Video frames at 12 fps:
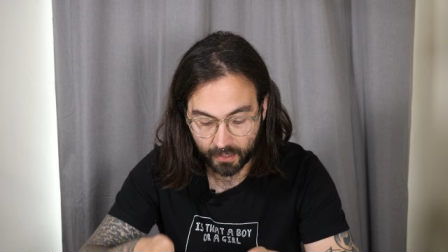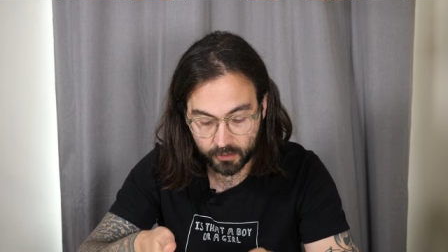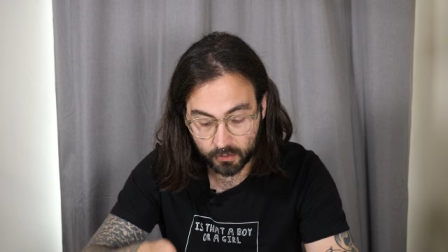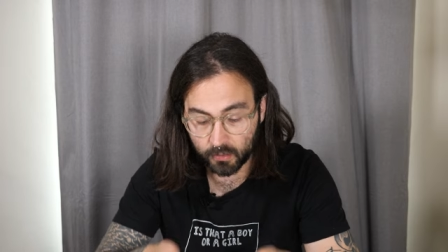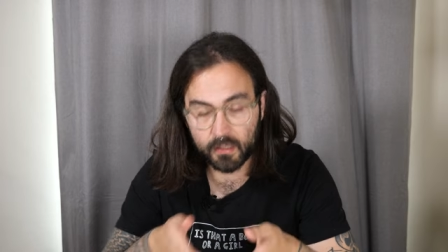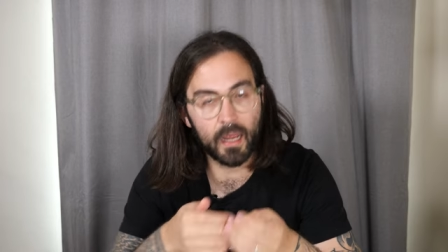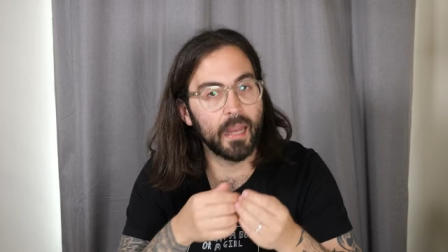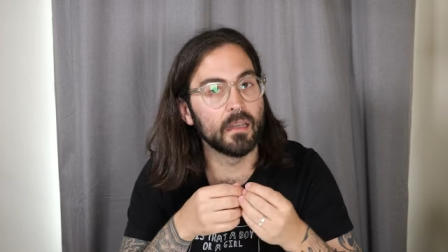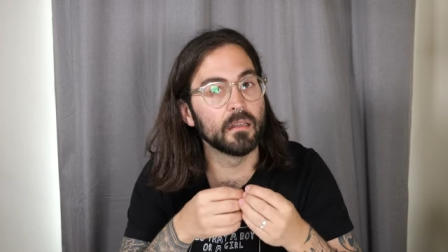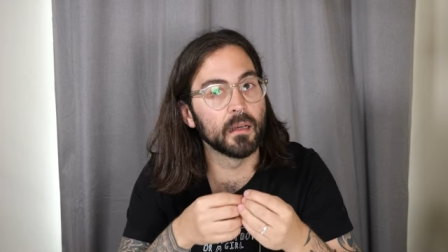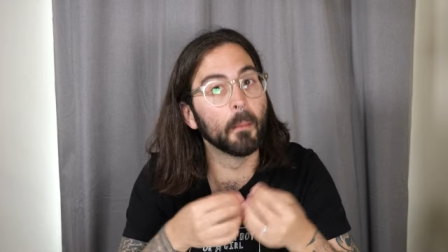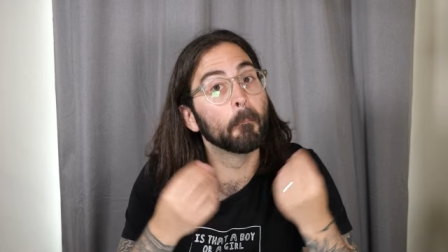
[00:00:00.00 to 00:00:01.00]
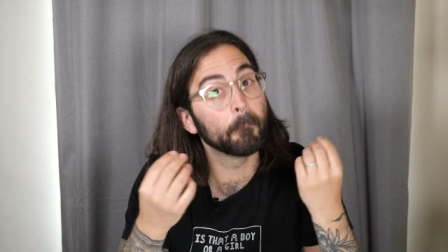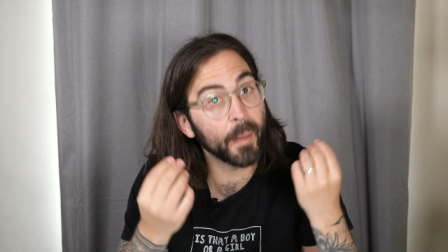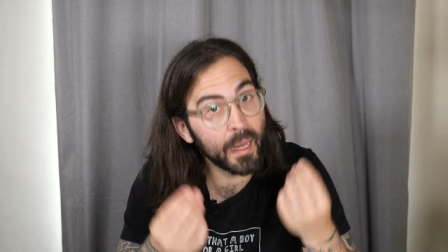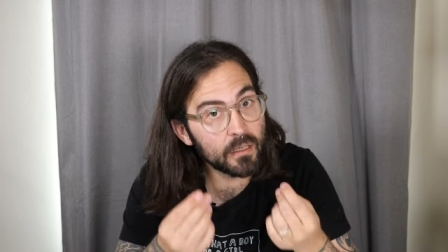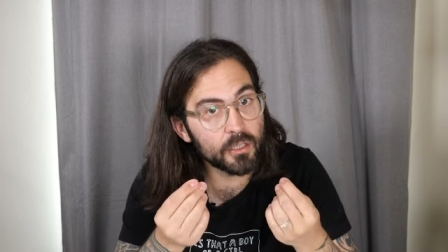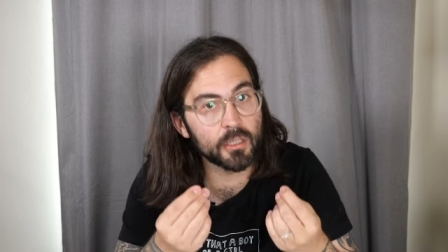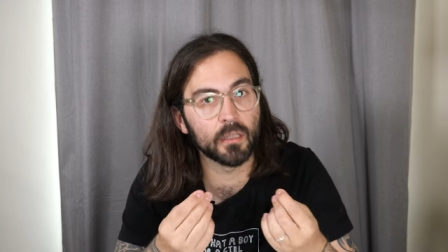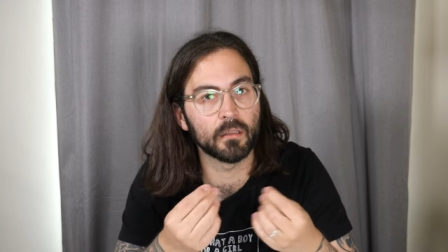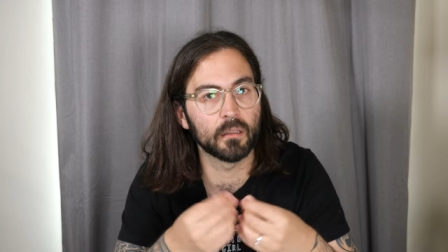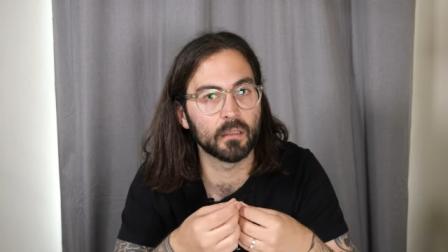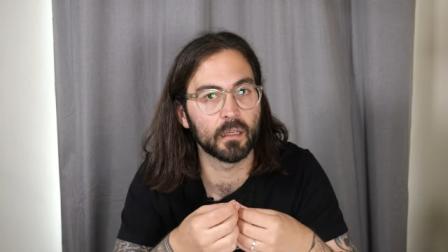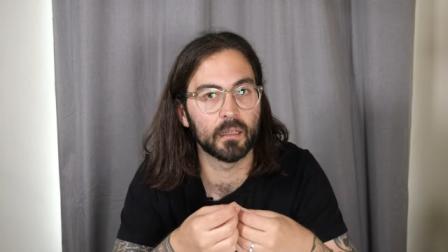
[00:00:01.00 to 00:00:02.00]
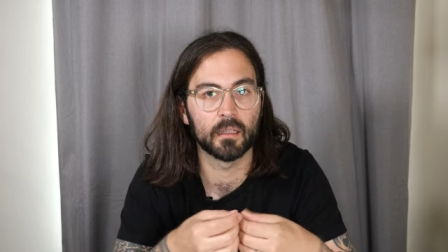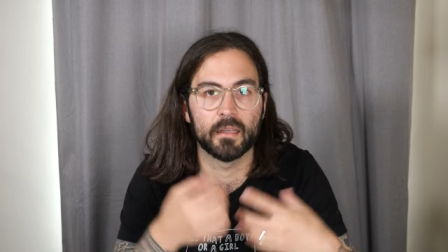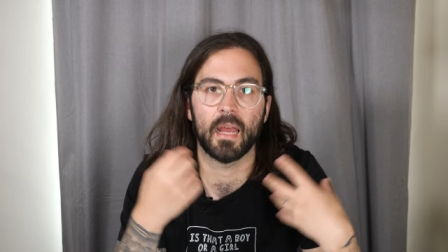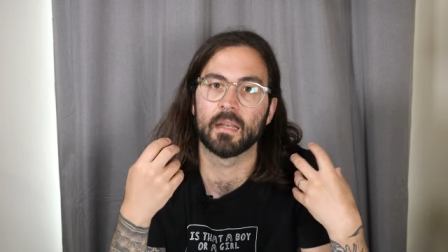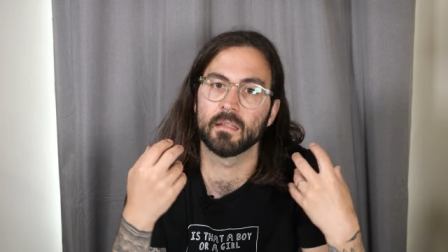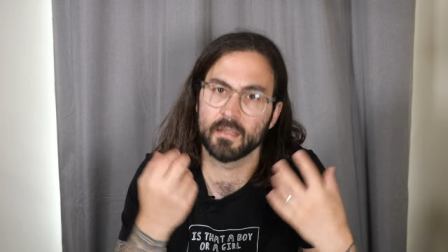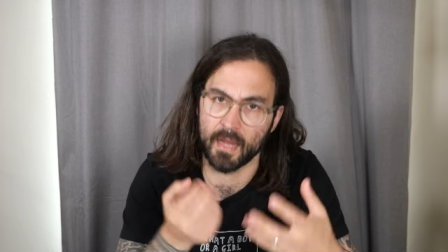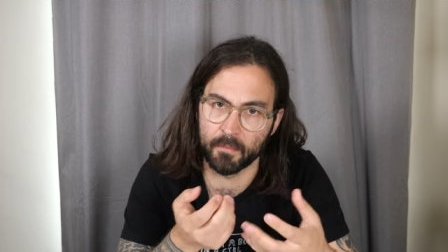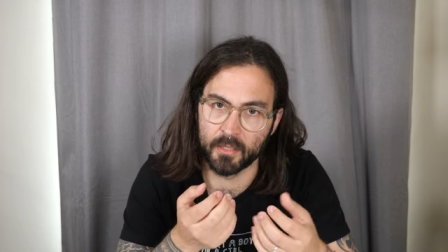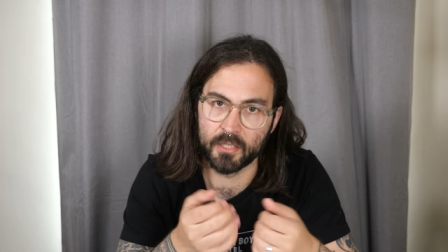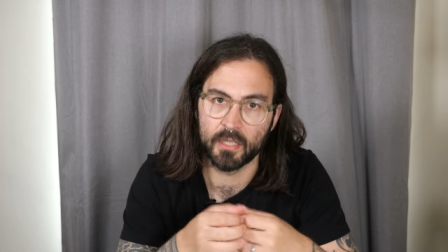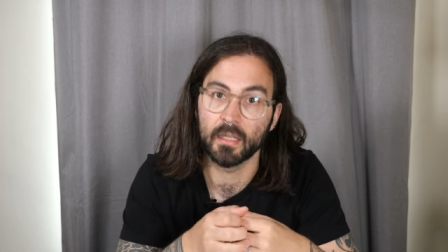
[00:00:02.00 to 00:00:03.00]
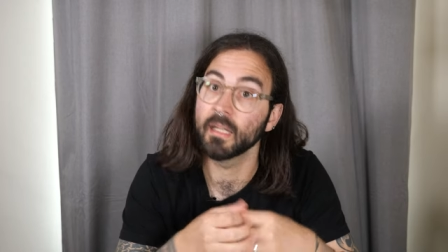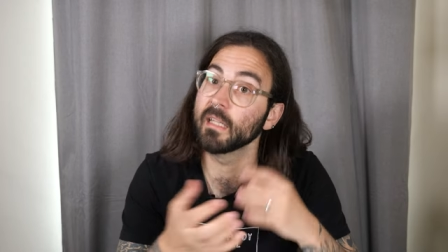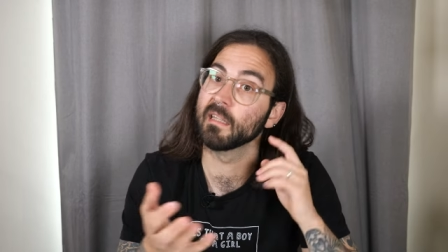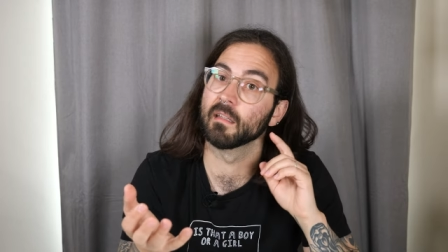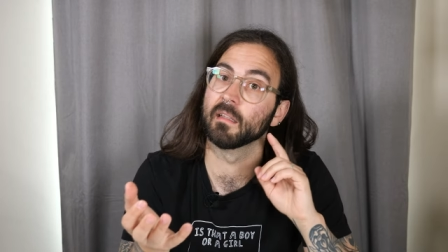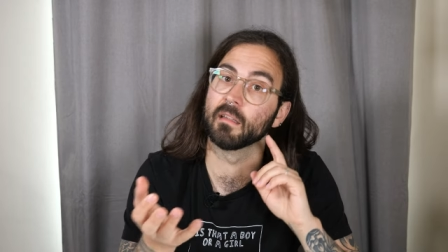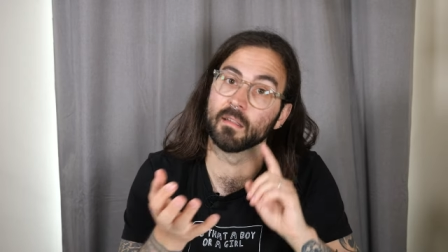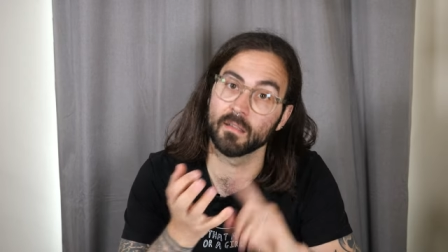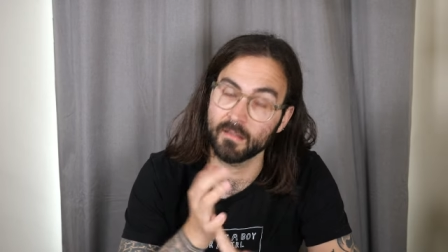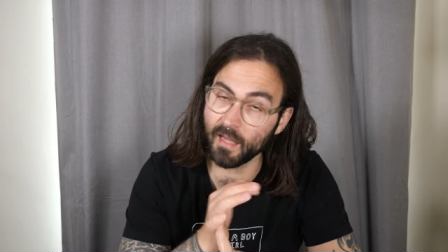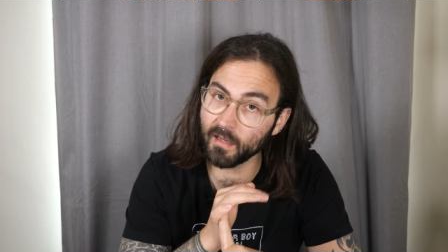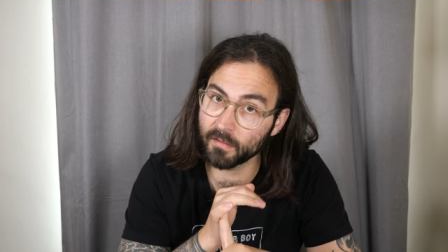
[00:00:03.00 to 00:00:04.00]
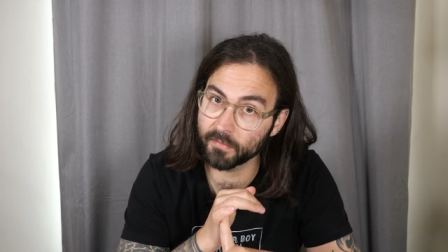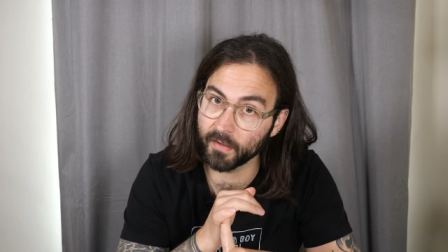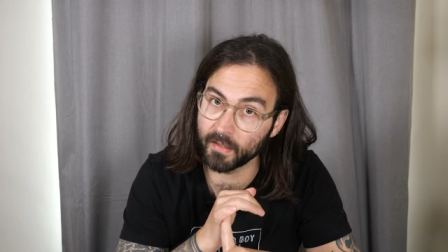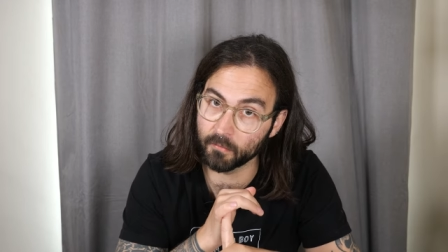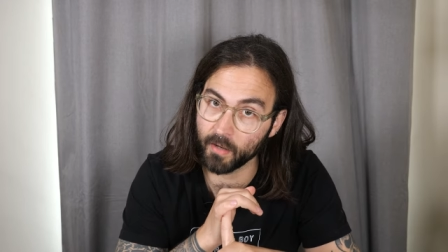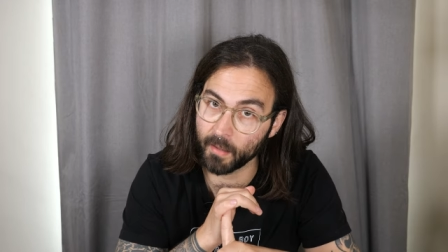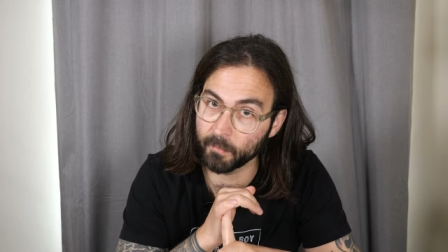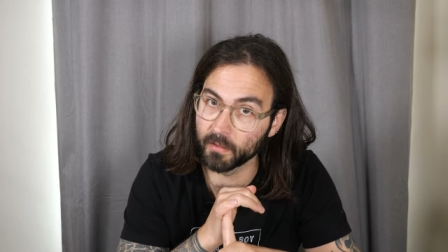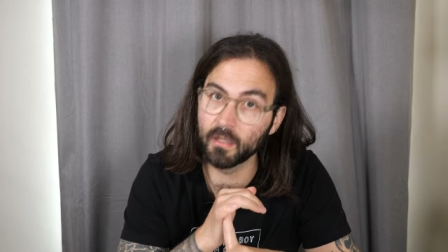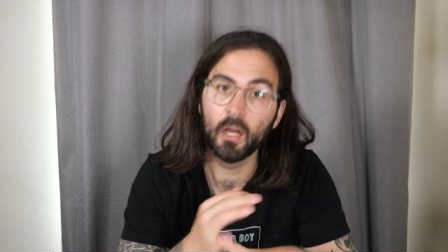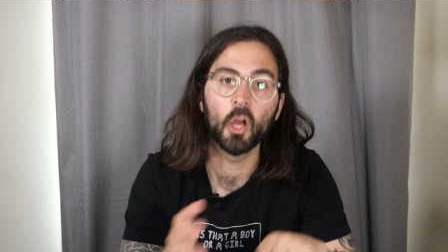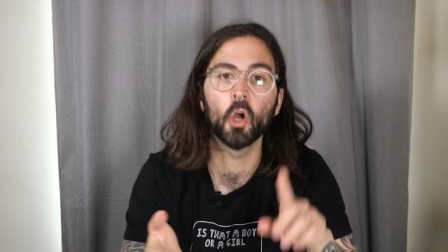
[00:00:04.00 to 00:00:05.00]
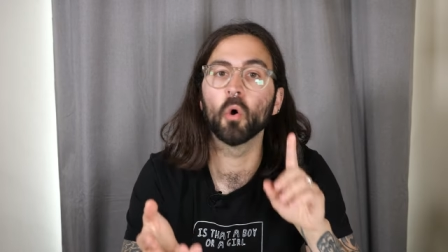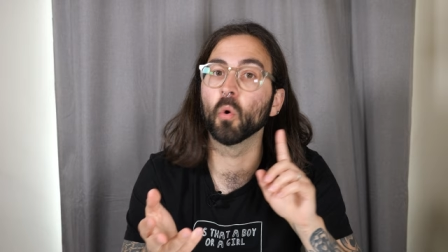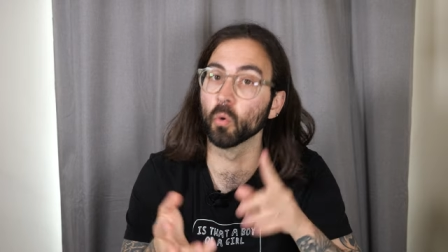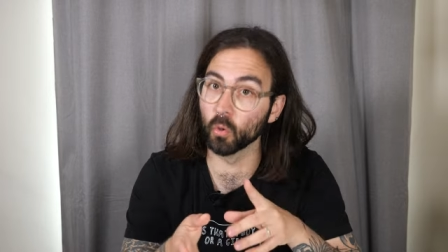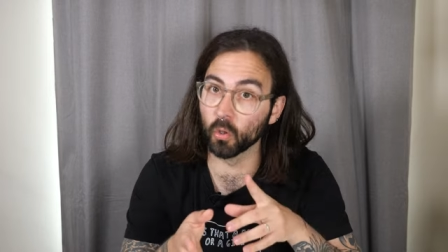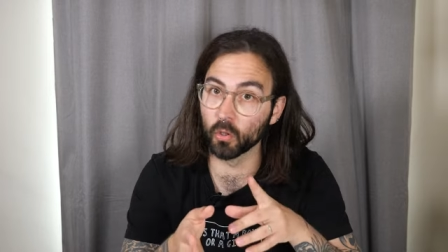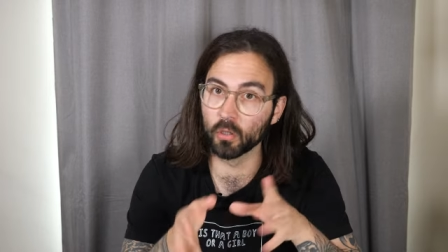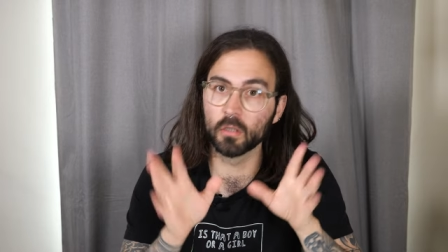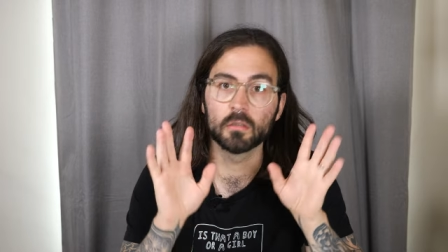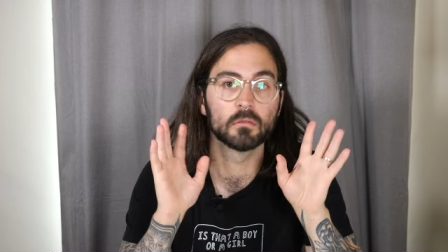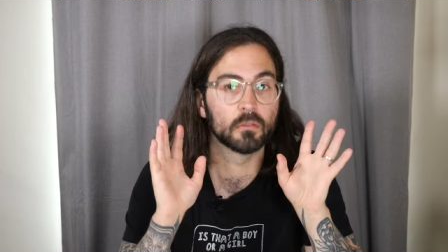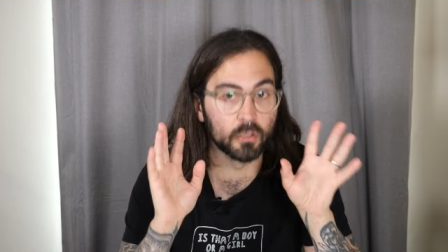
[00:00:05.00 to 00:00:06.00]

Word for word: and you could end up pinching the card and damaging either the cellophane wrapper or,